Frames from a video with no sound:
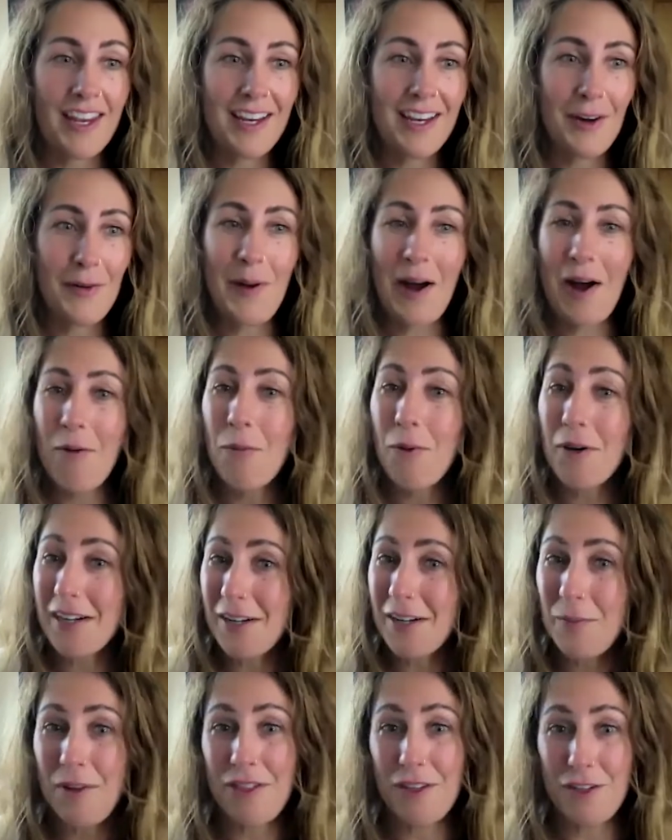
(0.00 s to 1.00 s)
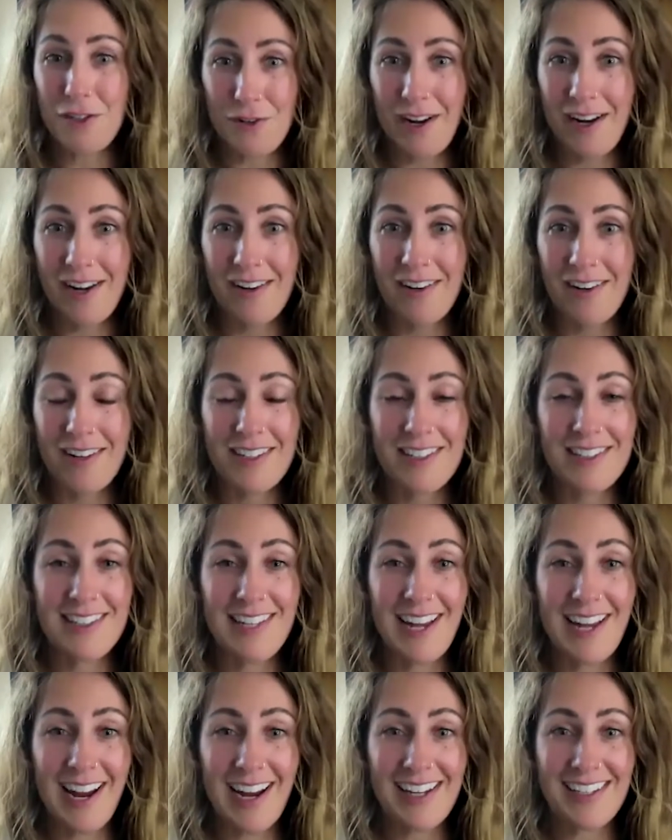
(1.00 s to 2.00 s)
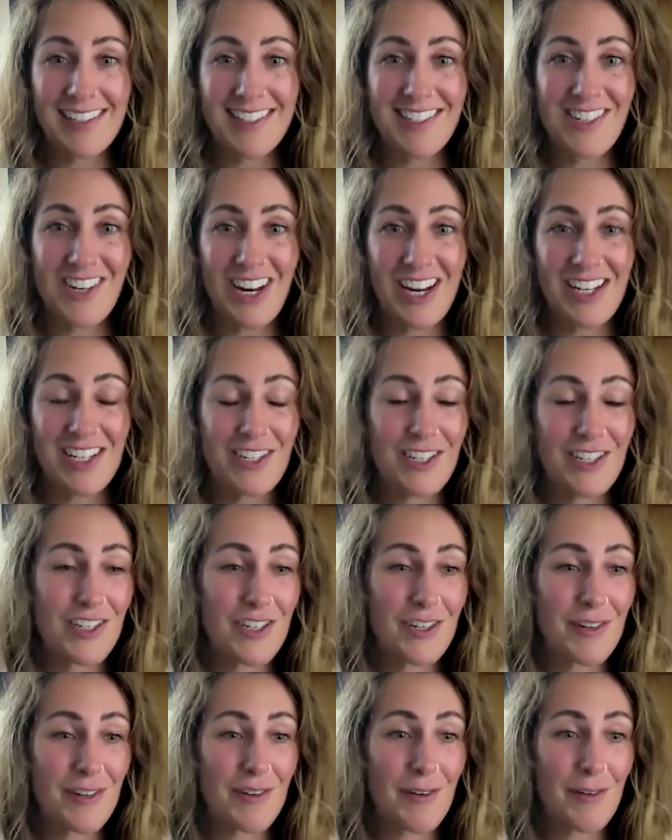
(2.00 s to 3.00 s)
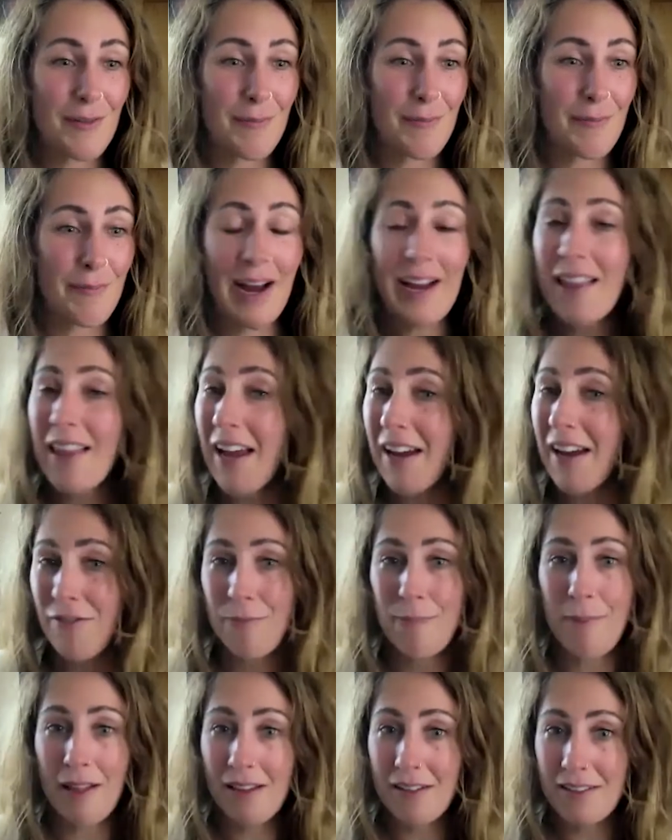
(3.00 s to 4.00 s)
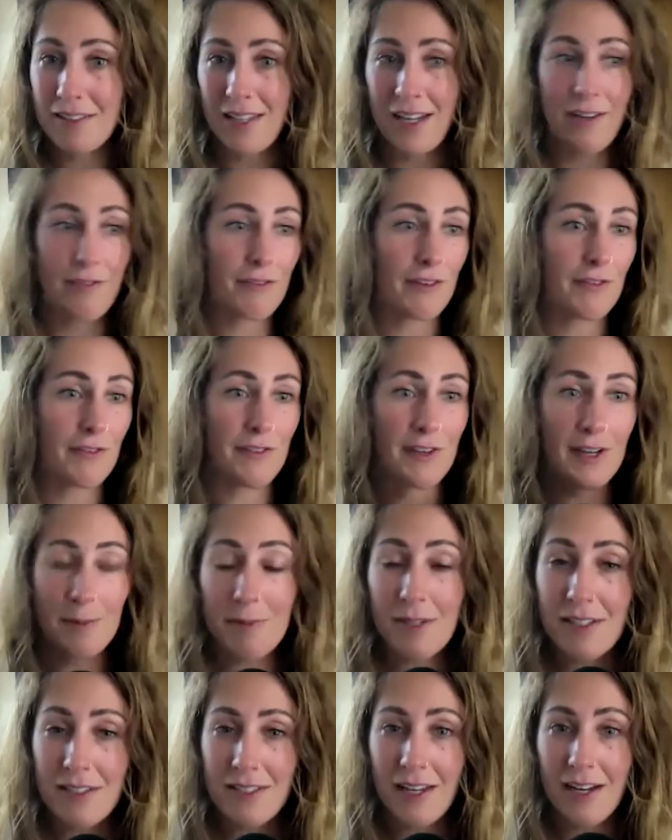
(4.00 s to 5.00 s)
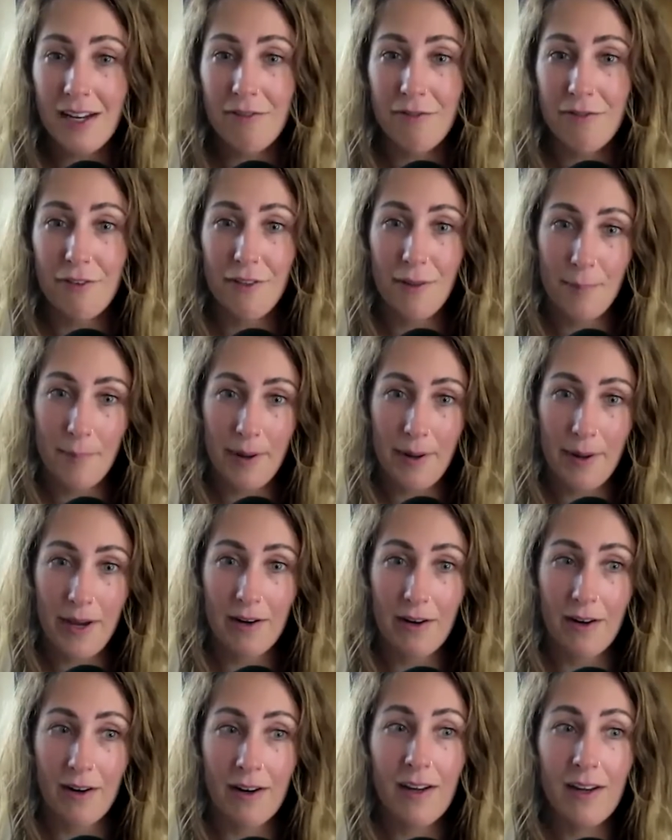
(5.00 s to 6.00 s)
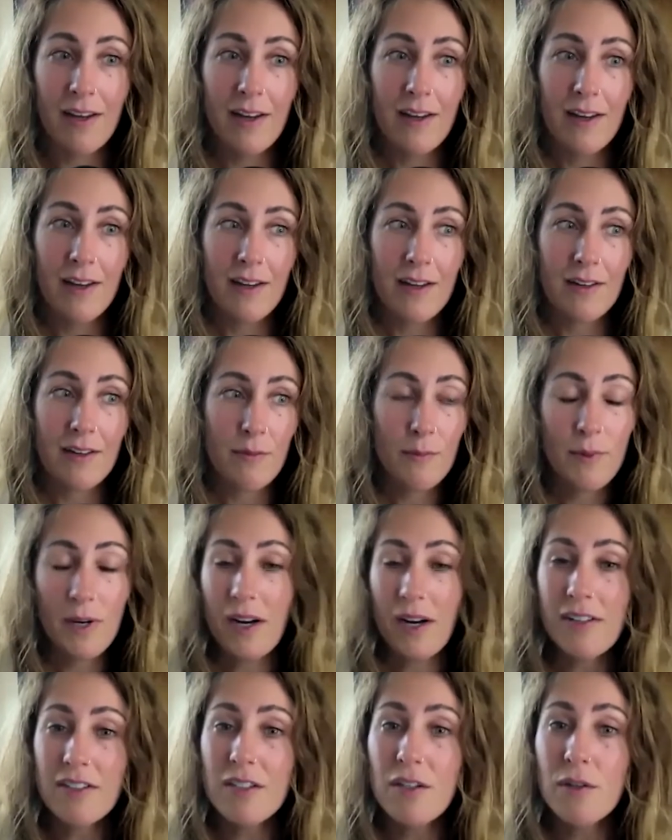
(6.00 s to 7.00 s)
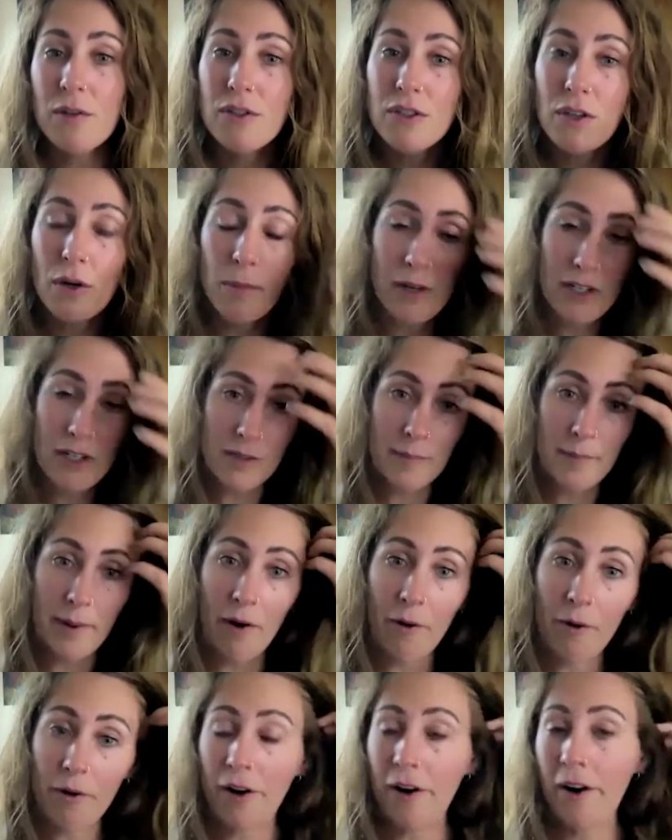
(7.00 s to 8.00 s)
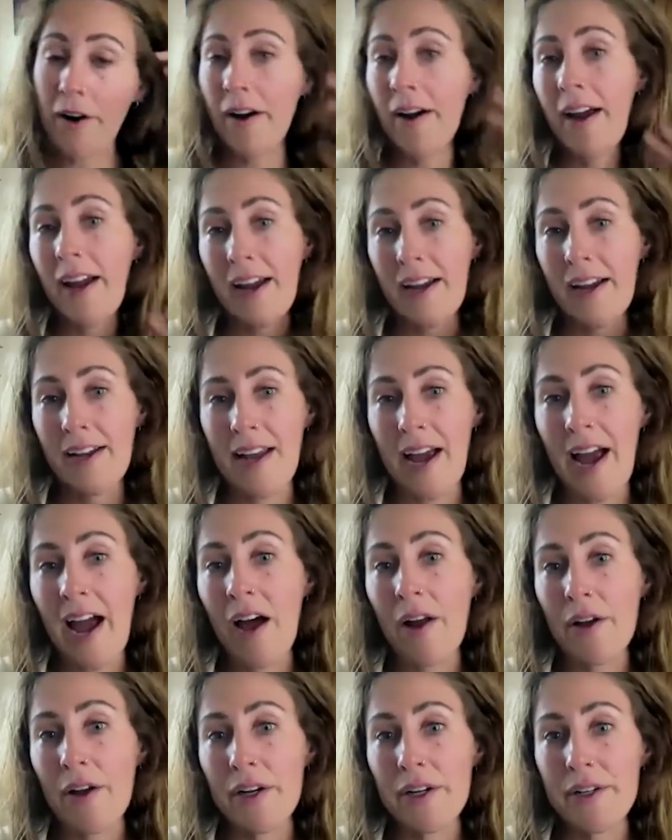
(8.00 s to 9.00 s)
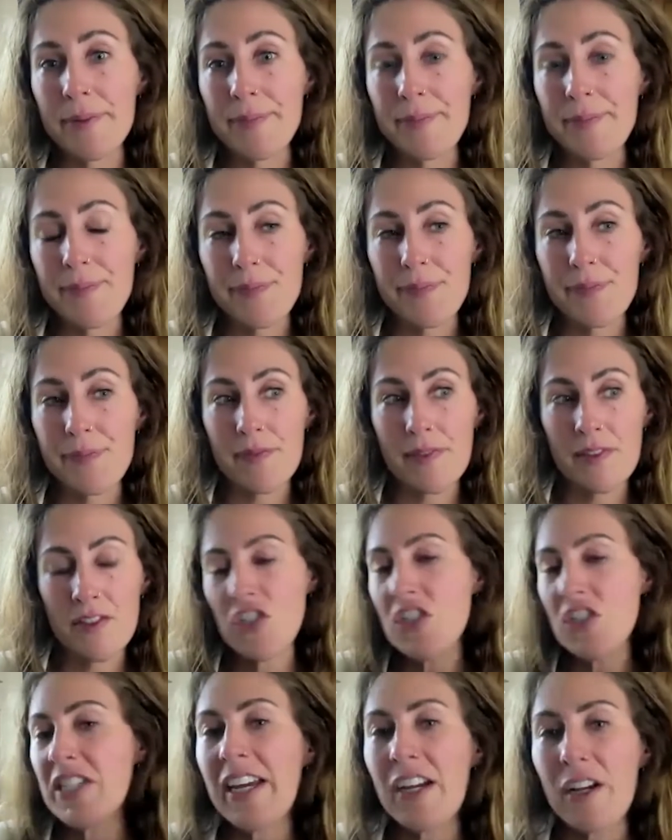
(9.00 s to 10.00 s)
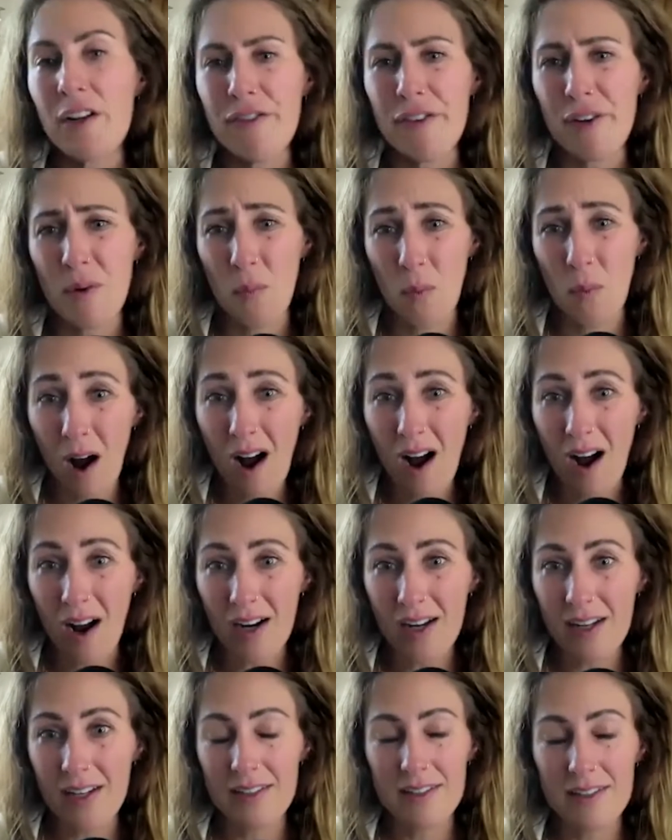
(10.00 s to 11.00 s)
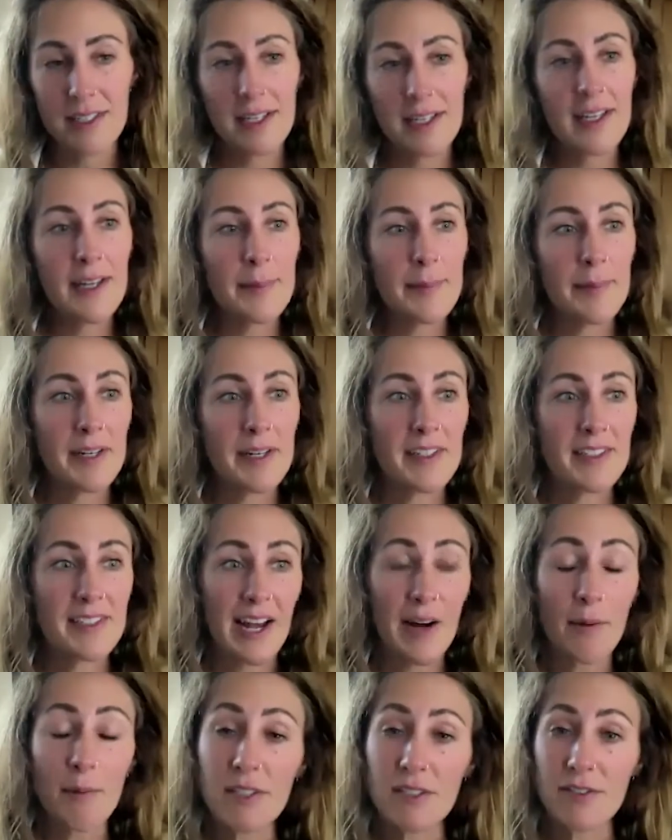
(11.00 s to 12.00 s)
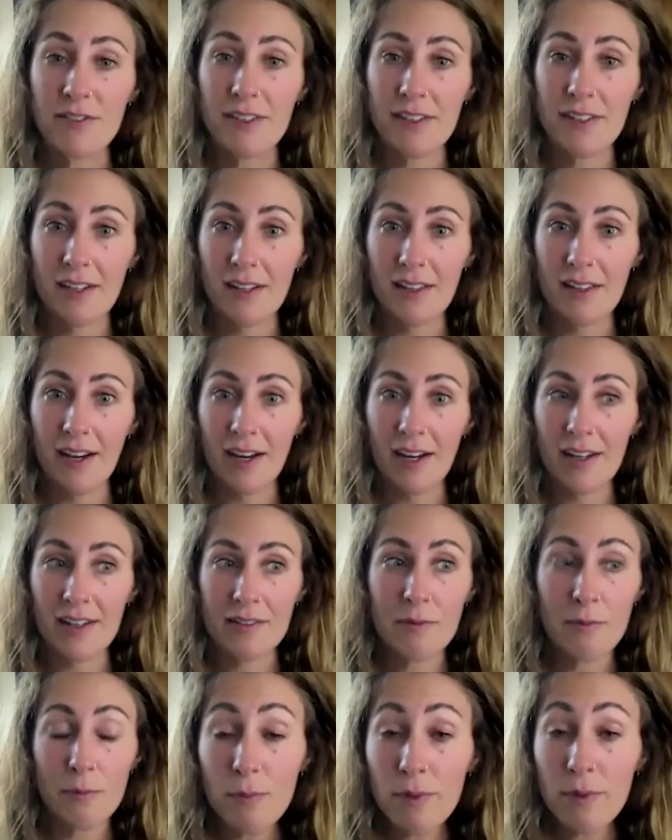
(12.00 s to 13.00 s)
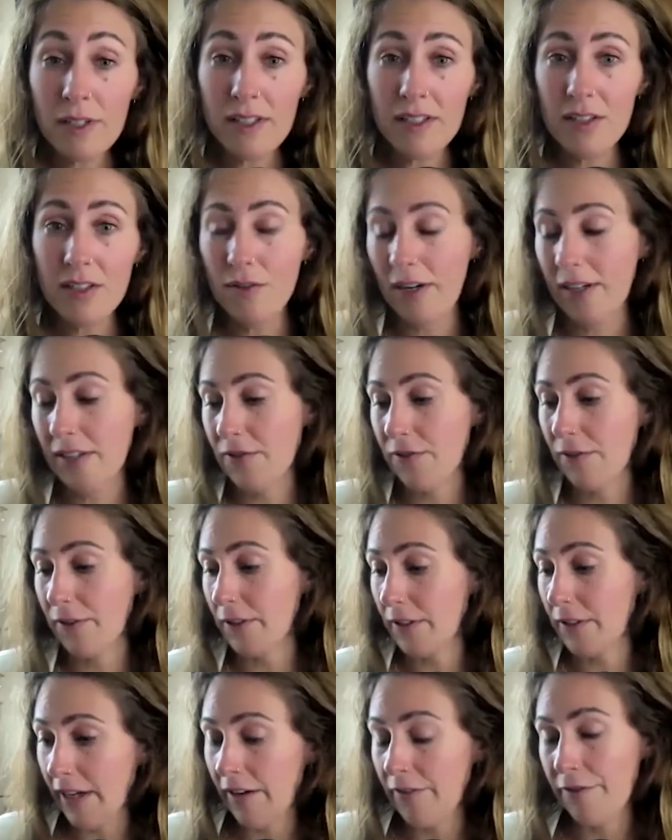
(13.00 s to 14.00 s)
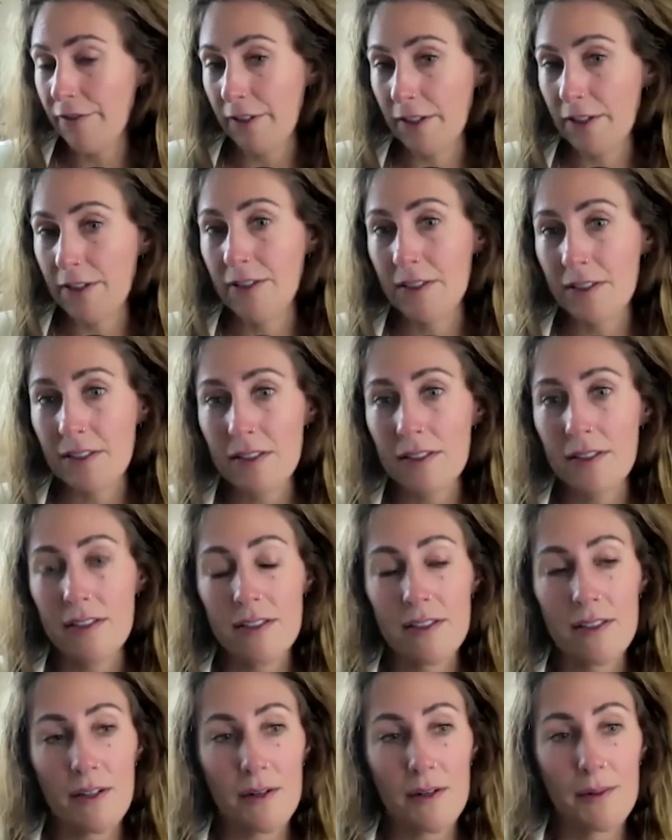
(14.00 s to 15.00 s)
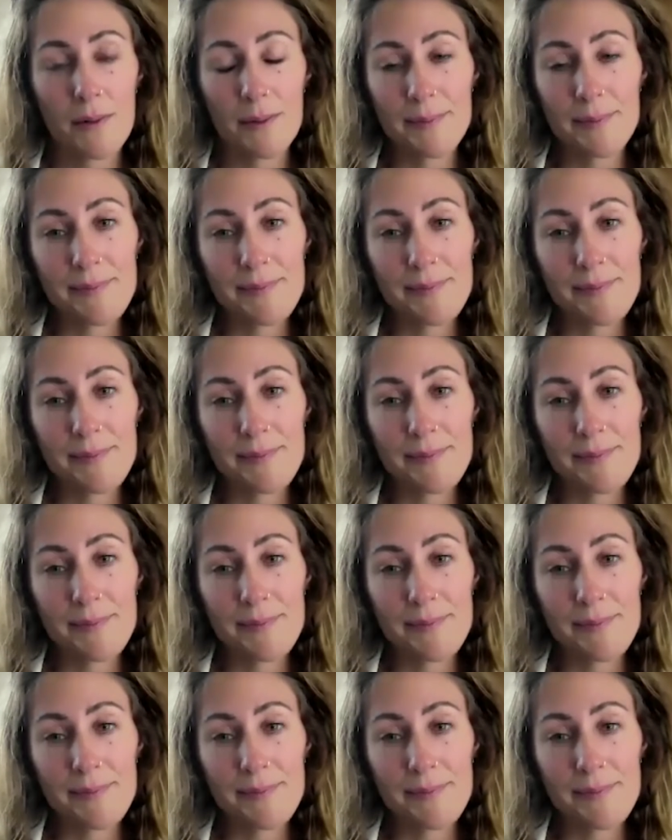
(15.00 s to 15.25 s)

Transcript: about working with a trainer because that has changed my life, Bella's life, our family's life for the better. We got to know so much about her and how to just take her for a walk because that was feeling like really stressful at first. So,